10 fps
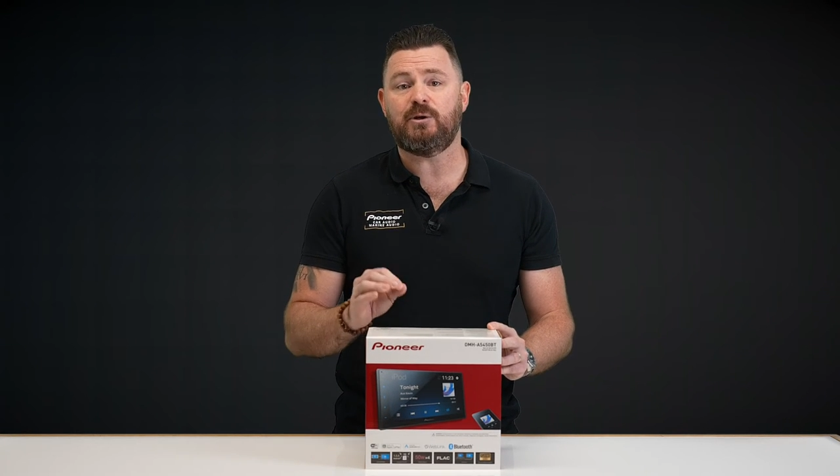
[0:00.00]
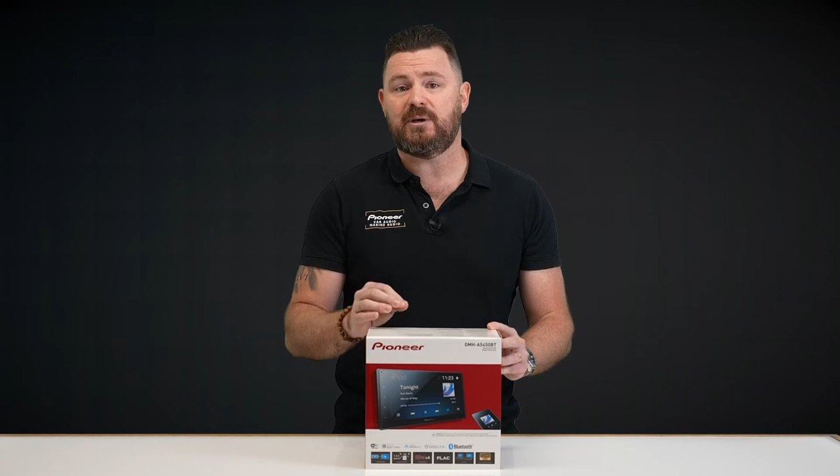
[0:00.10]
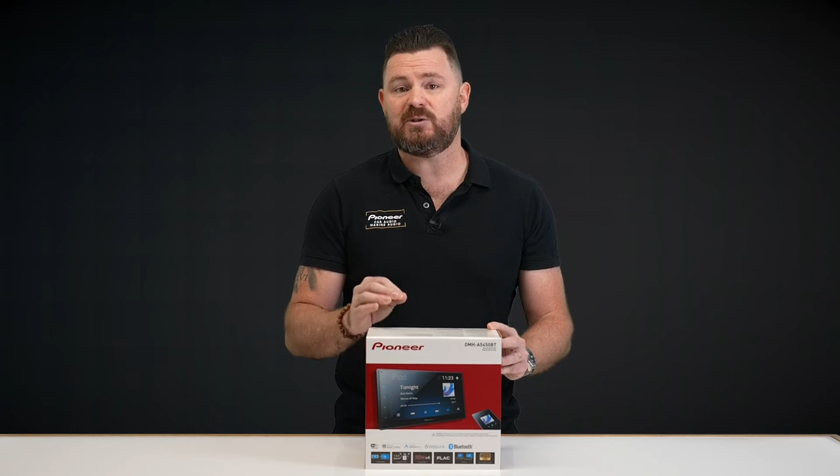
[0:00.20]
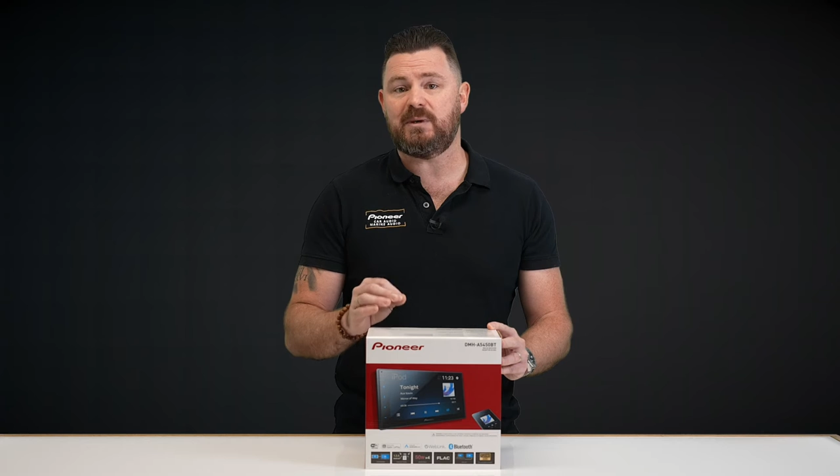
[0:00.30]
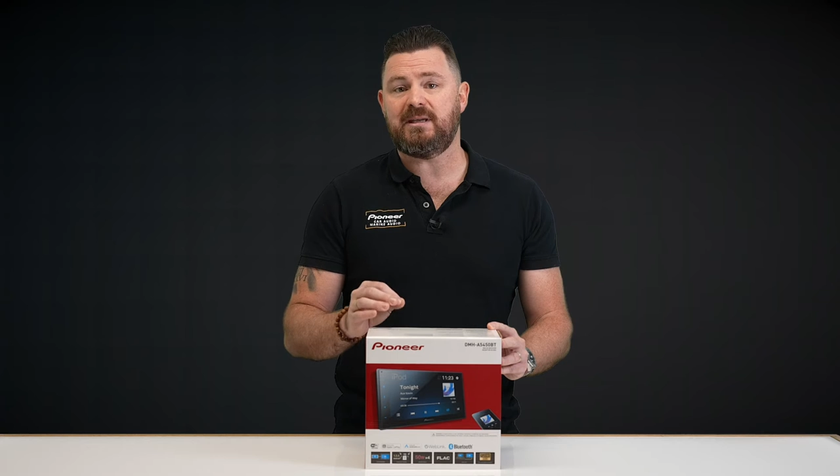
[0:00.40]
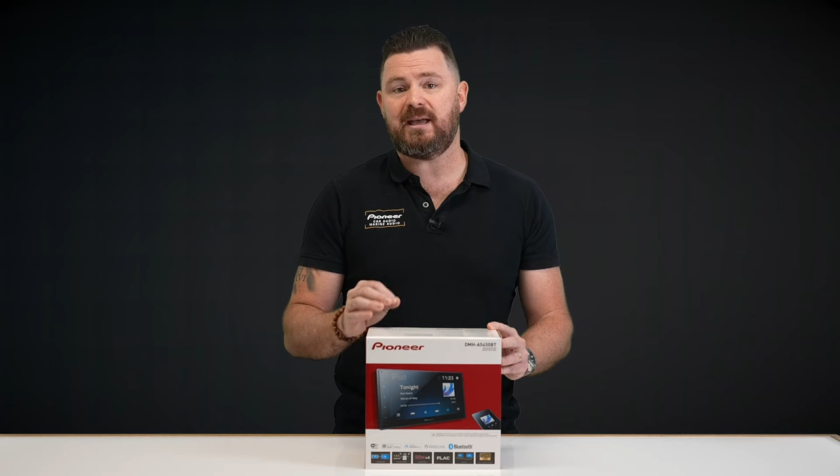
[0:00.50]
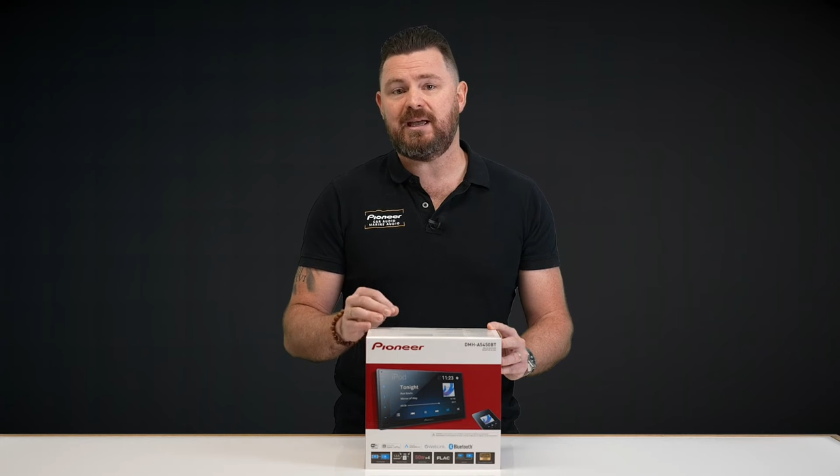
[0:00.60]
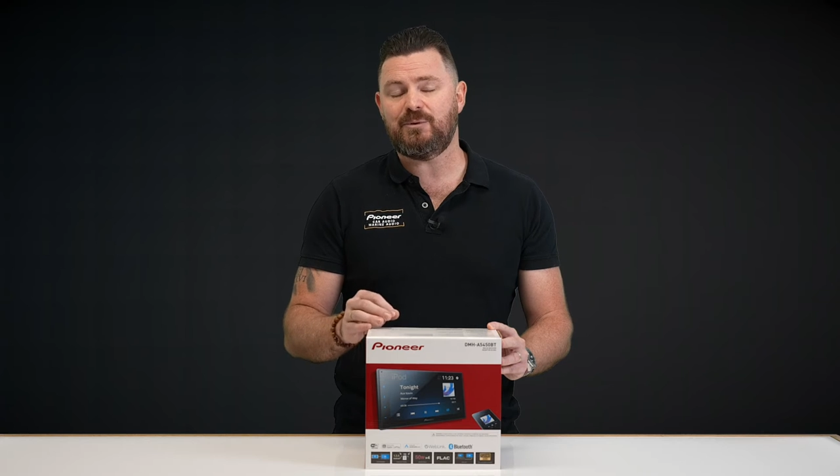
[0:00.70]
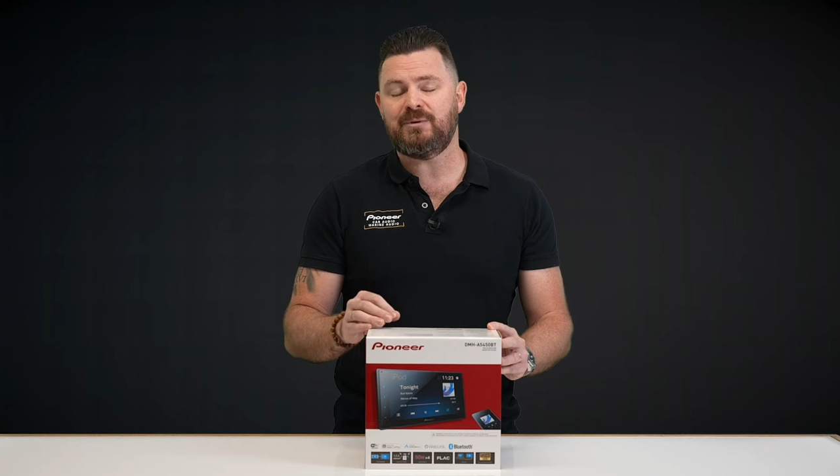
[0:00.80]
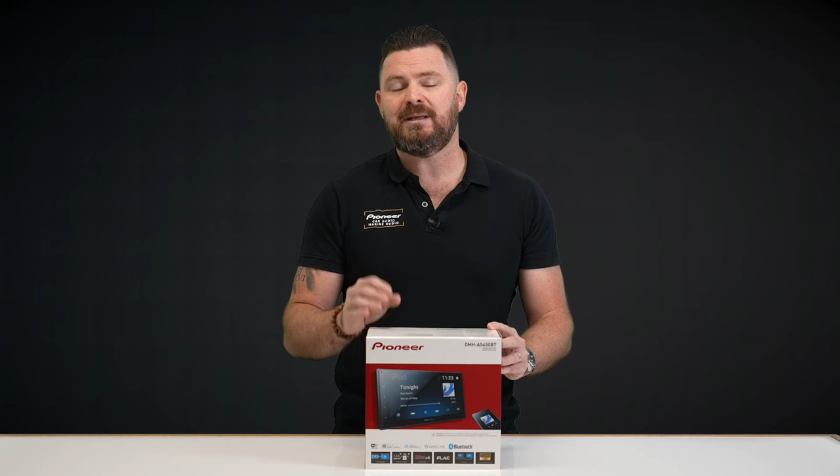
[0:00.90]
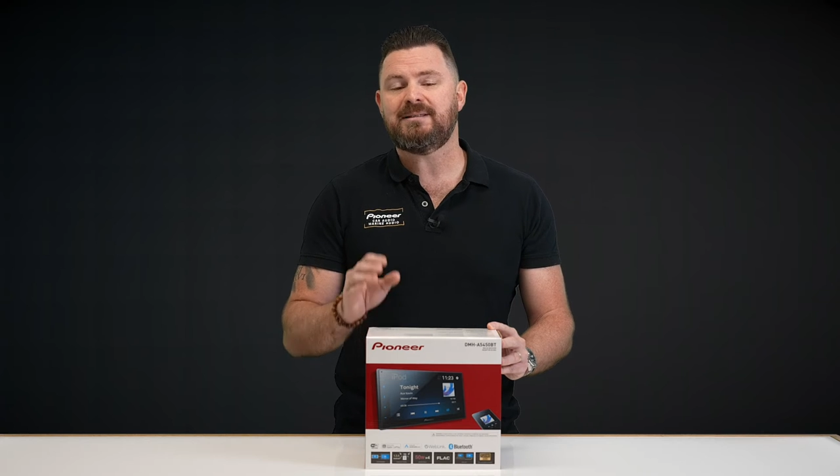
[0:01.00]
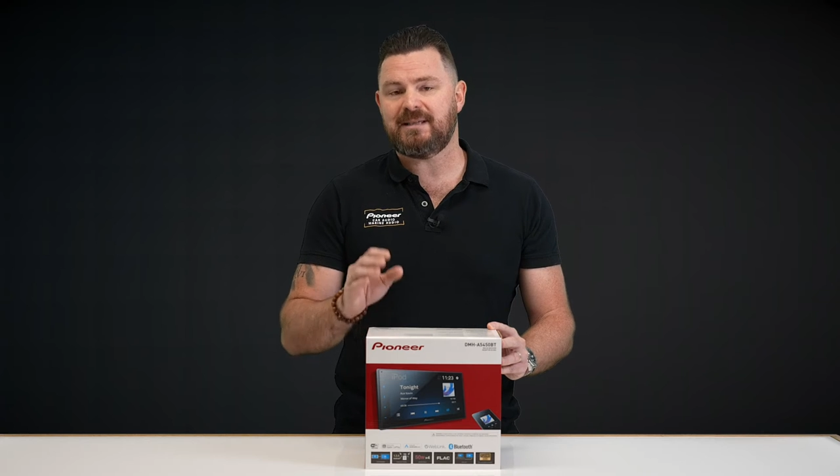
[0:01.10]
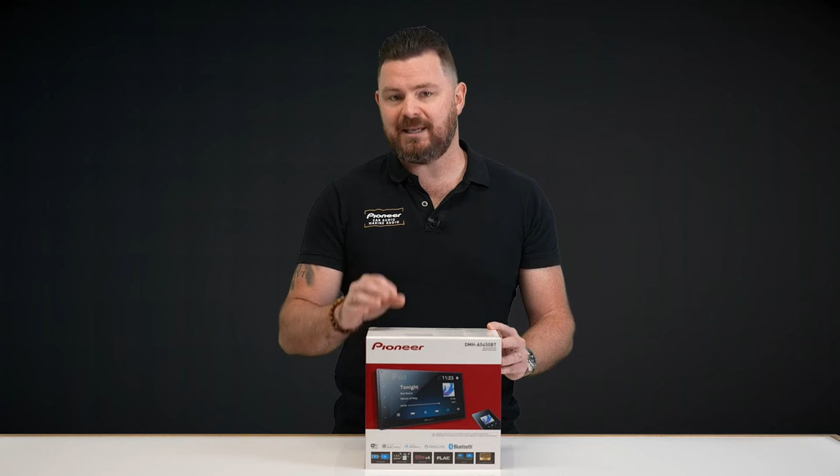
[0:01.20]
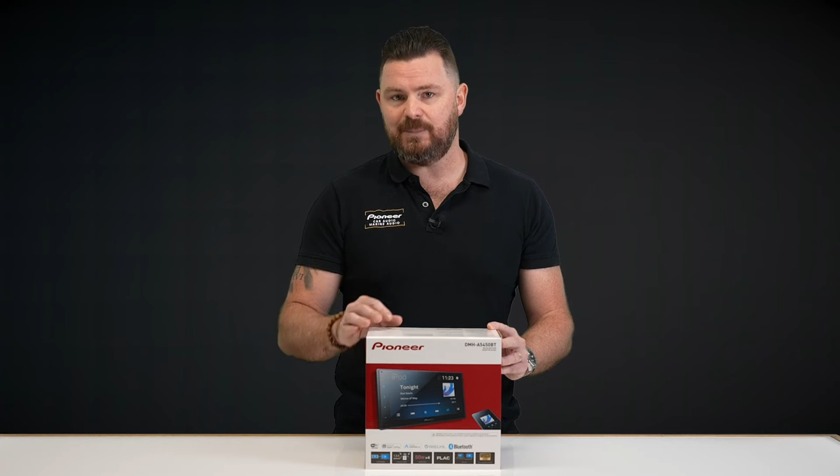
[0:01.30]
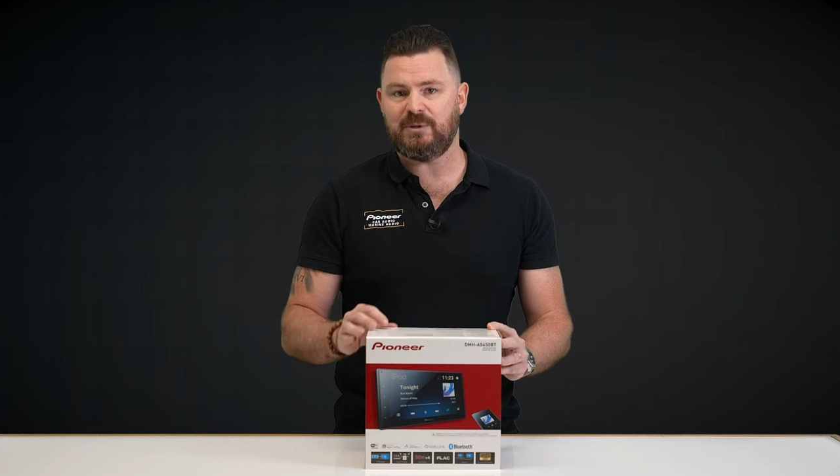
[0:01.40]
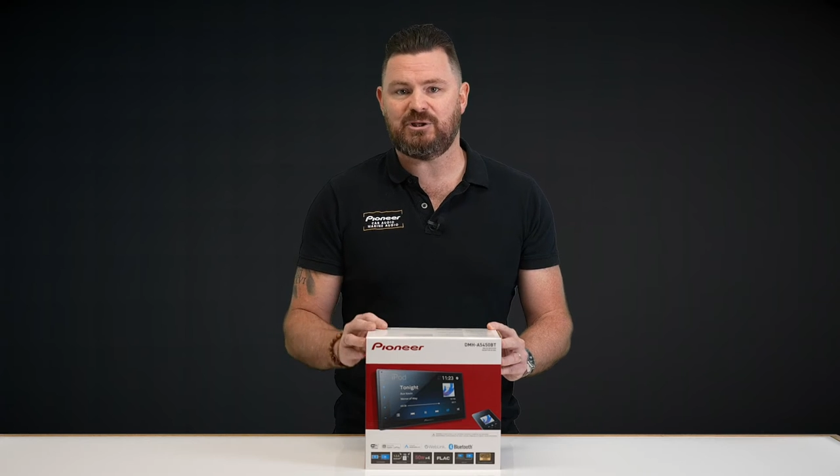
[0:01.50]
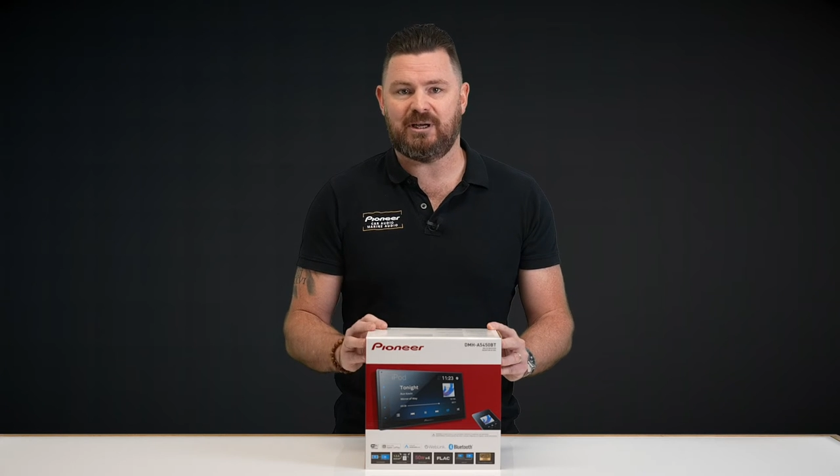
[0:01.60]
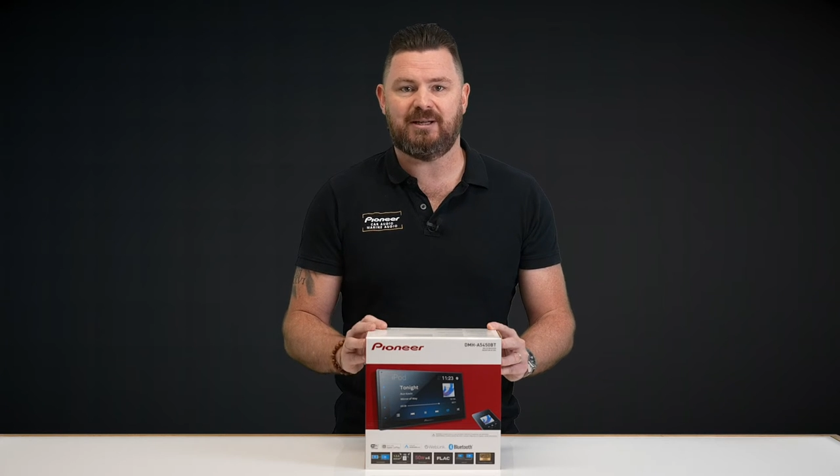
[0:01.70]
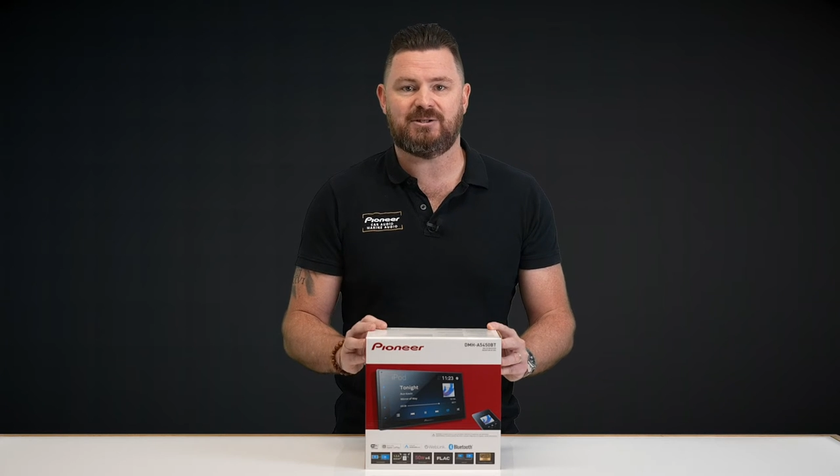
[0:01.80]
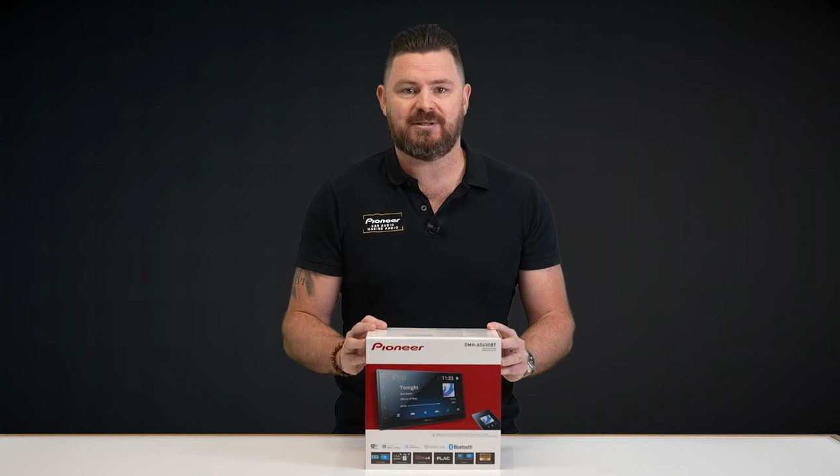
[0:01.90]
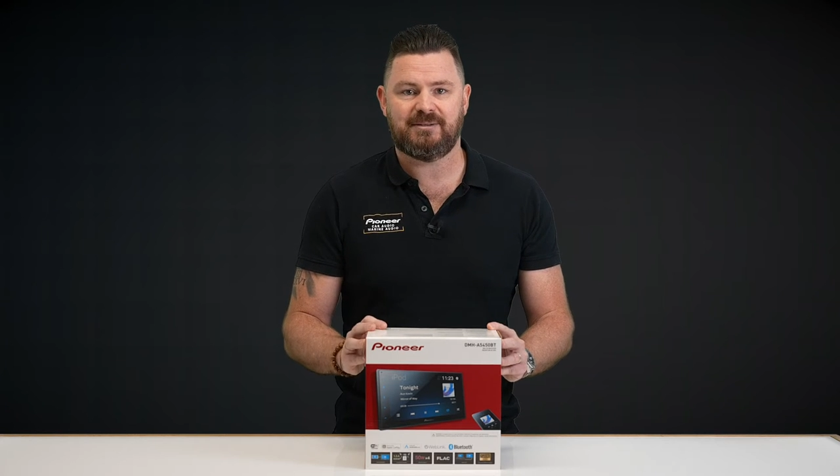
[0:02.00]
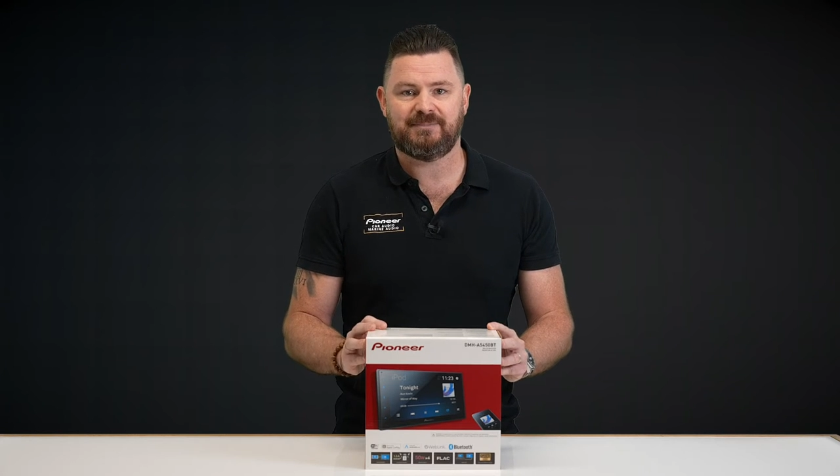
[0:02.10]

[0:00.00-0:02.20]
USB cable to keep it charged.